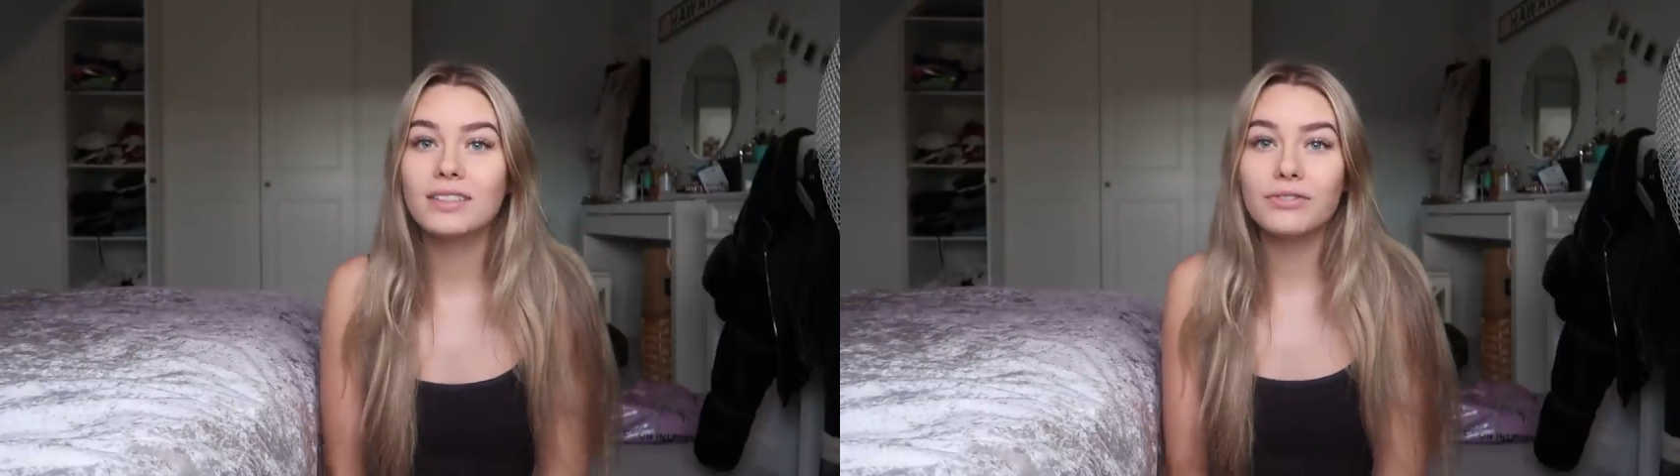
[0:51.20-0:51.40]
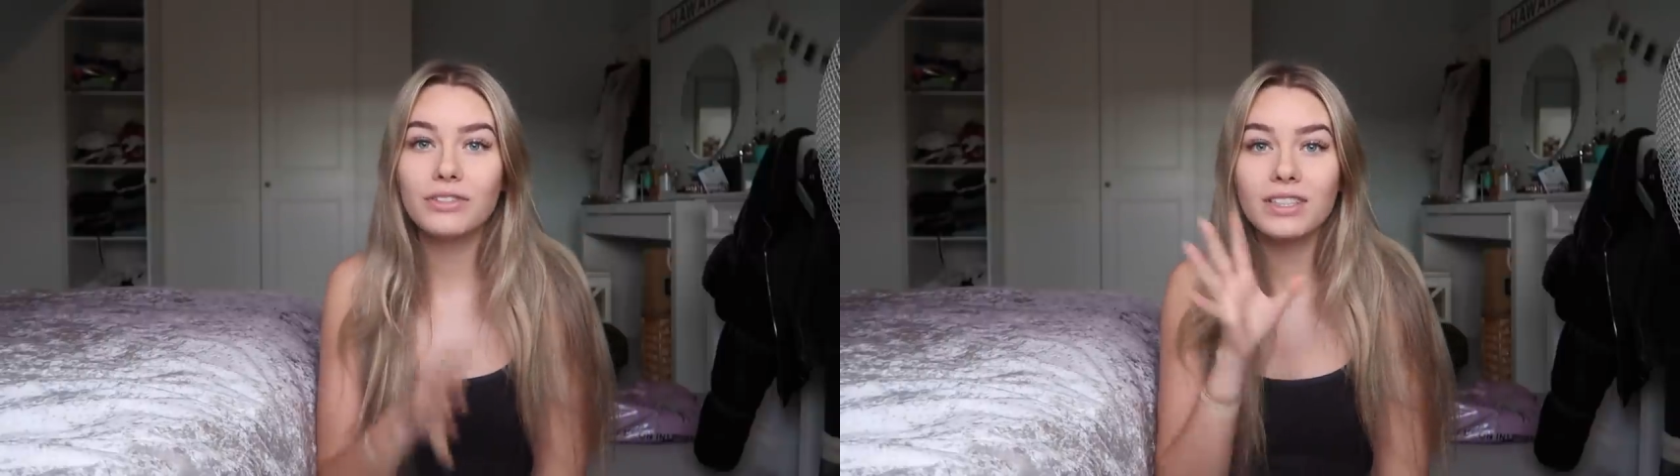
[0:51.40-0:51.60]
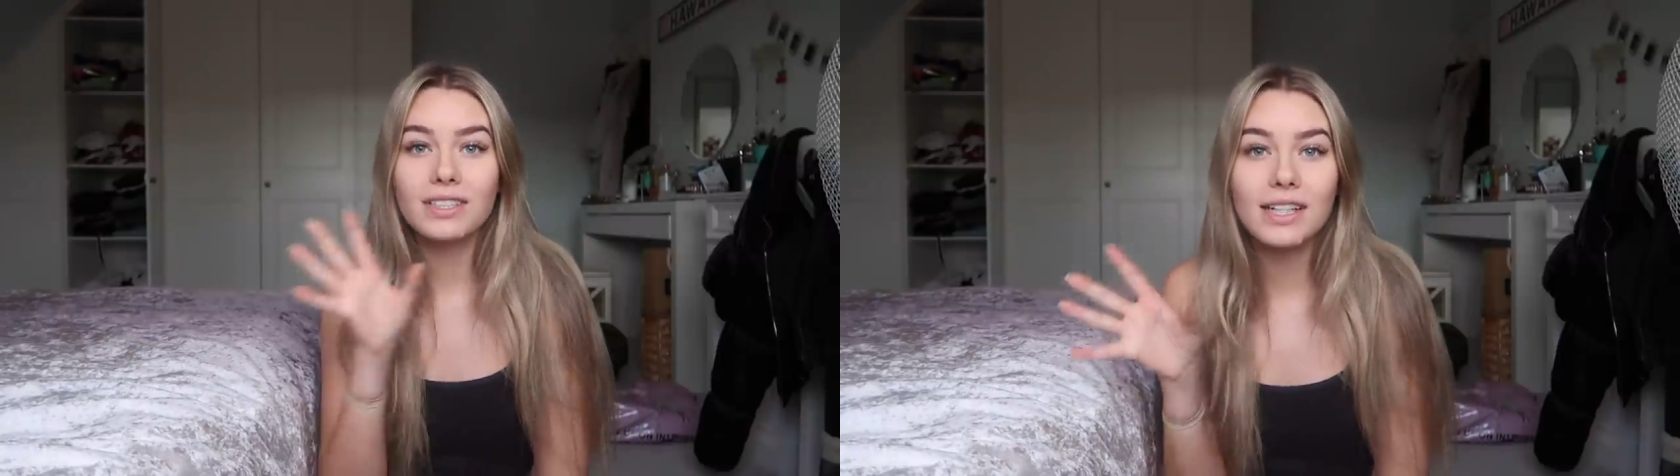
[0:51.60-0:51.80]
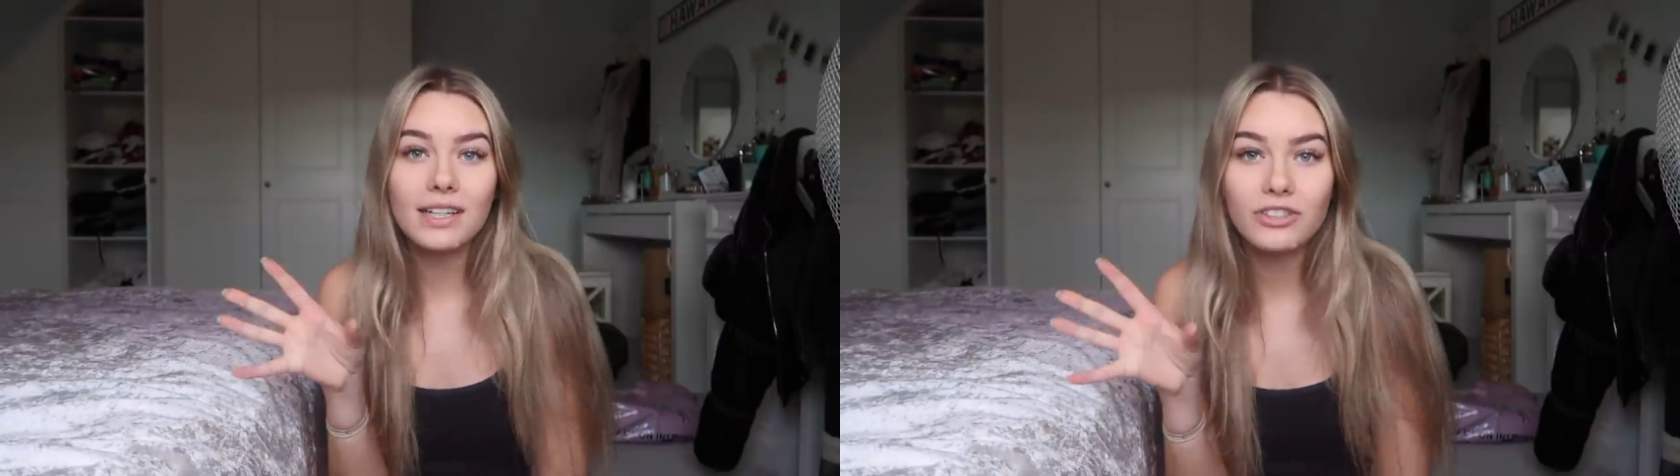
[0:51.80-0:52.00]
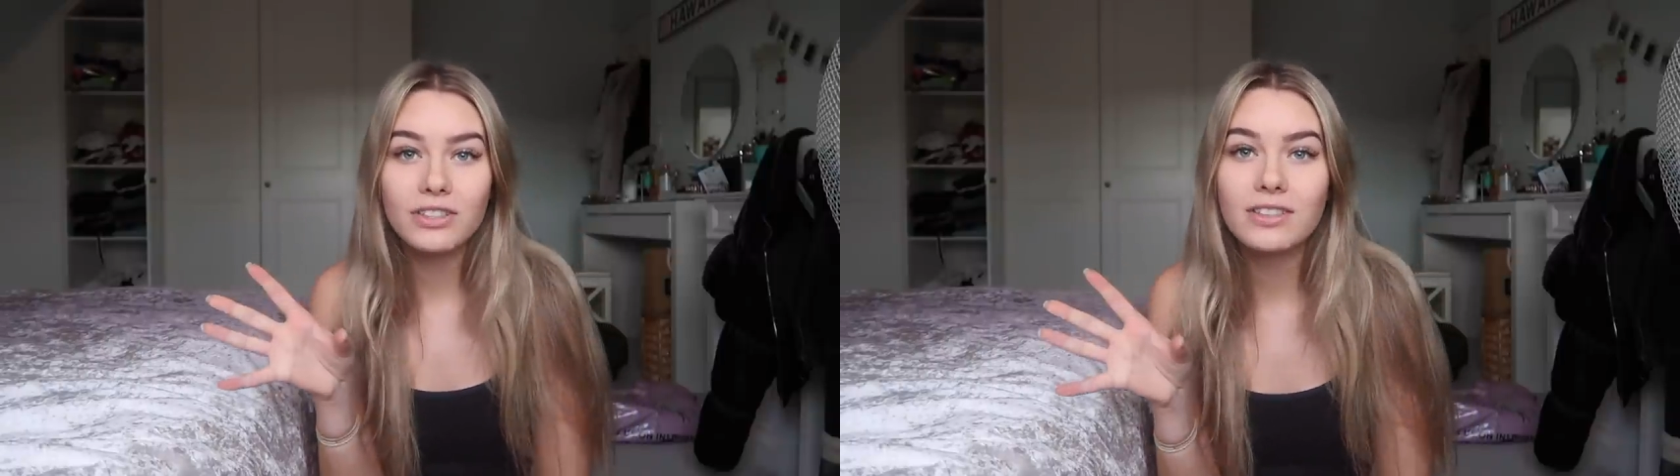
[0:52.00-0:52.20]
different
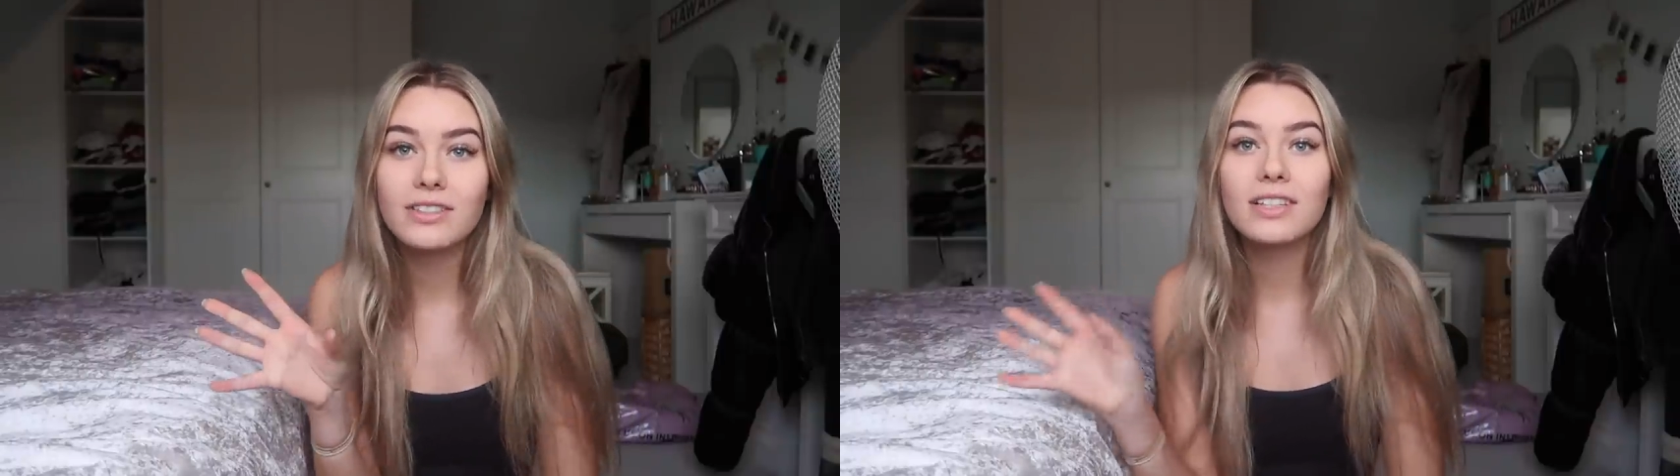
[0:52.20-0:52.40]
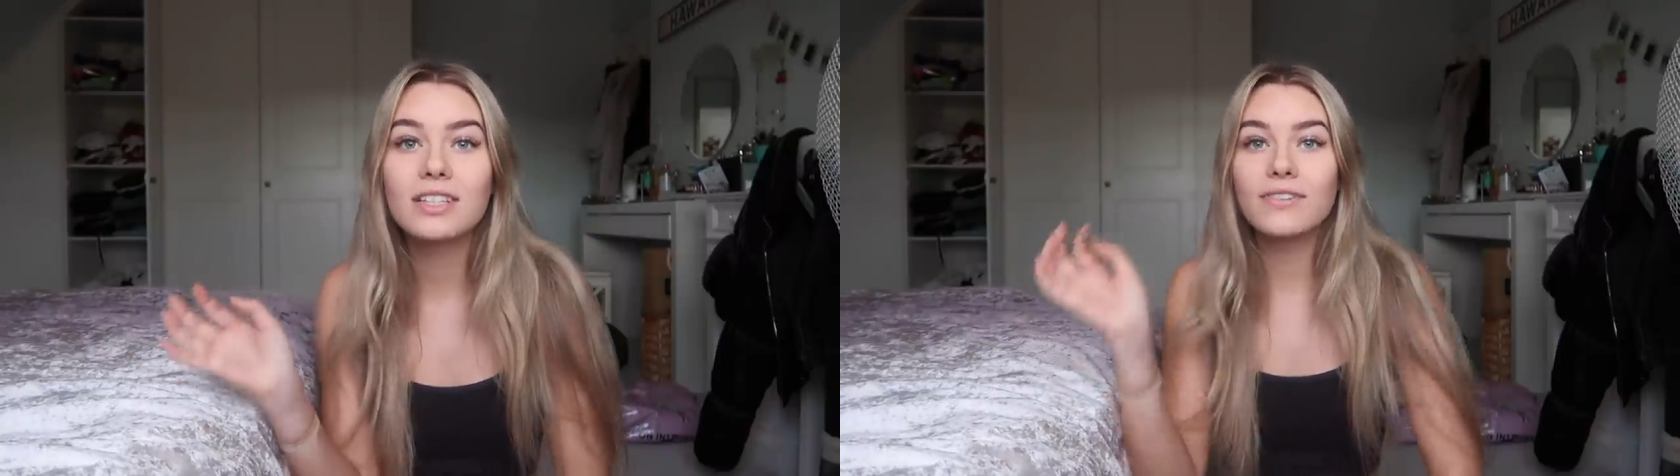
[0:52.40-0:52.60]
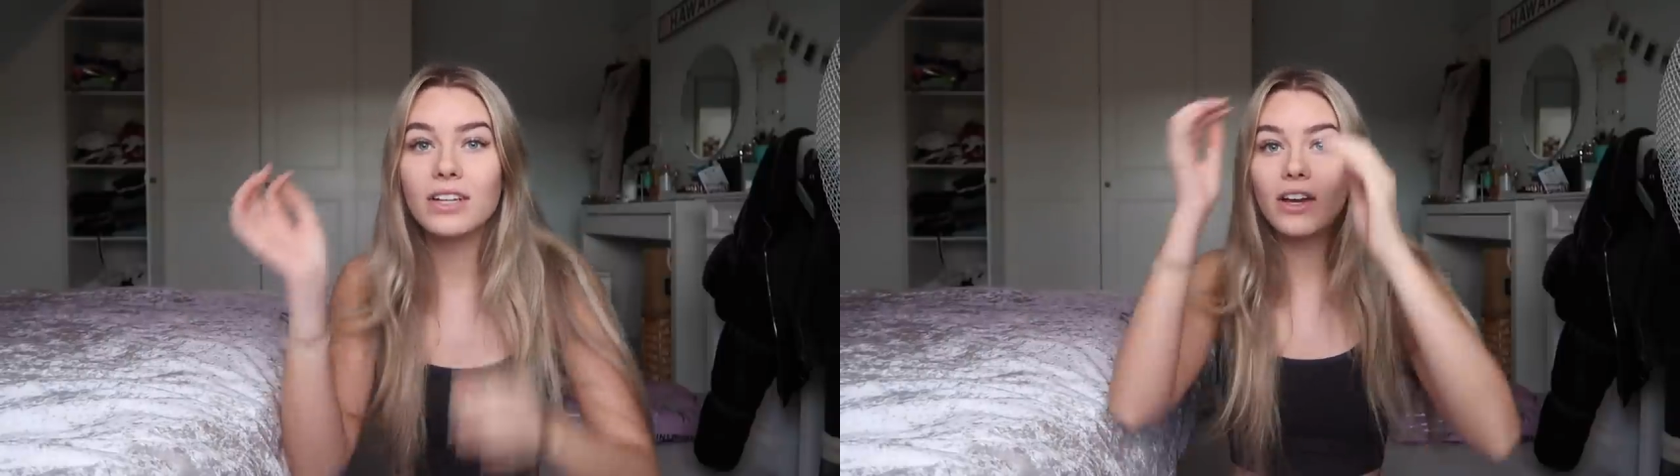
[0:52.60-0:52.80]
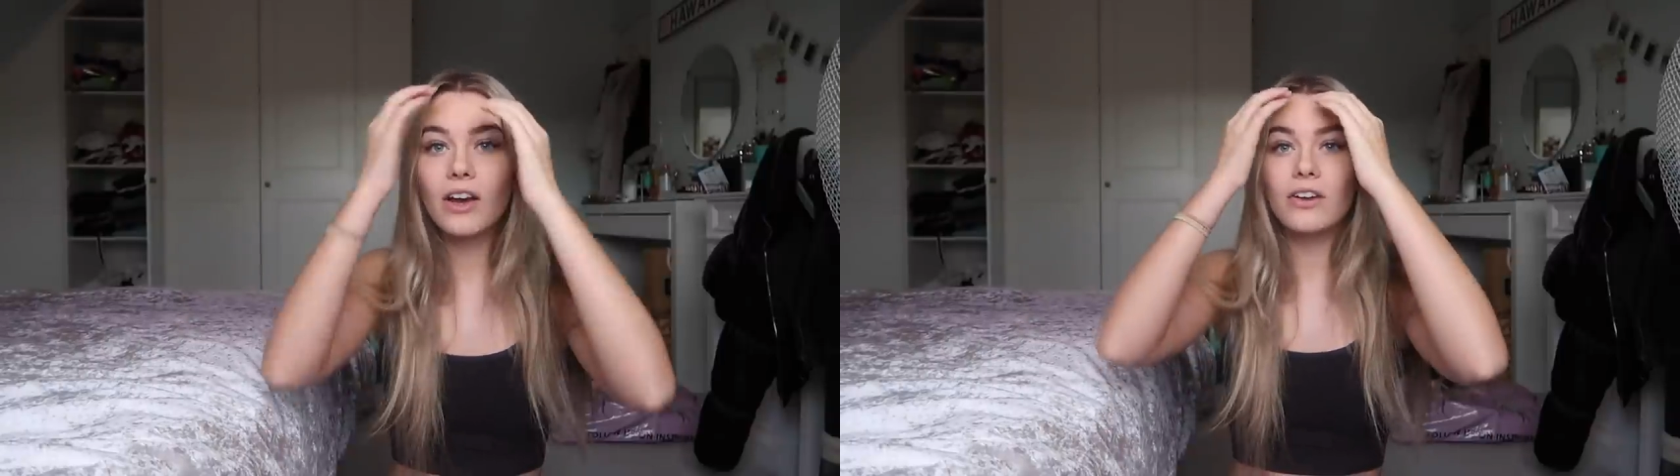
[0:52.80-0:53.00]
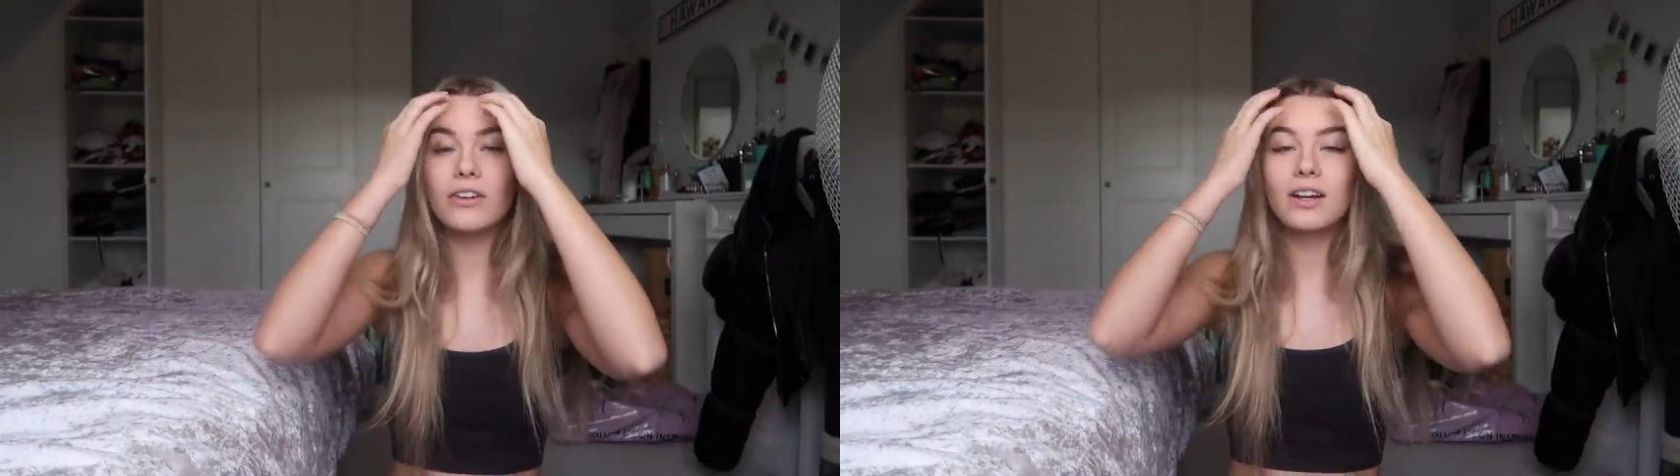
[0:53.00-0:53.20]
sections to this
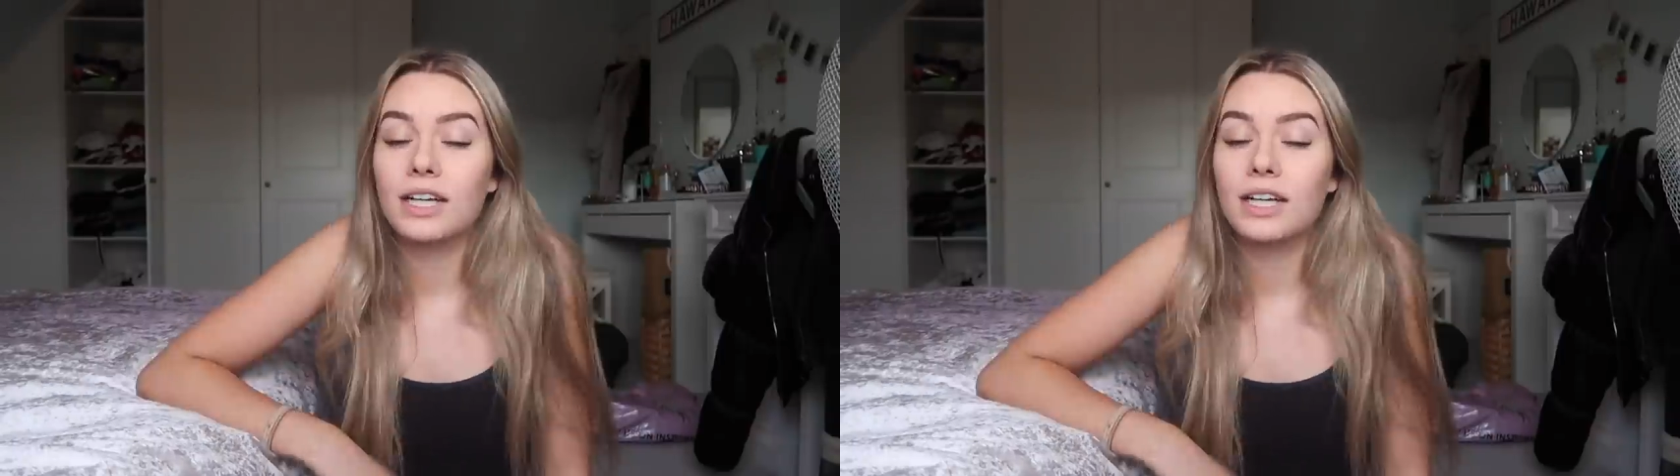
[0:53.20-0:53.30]
video.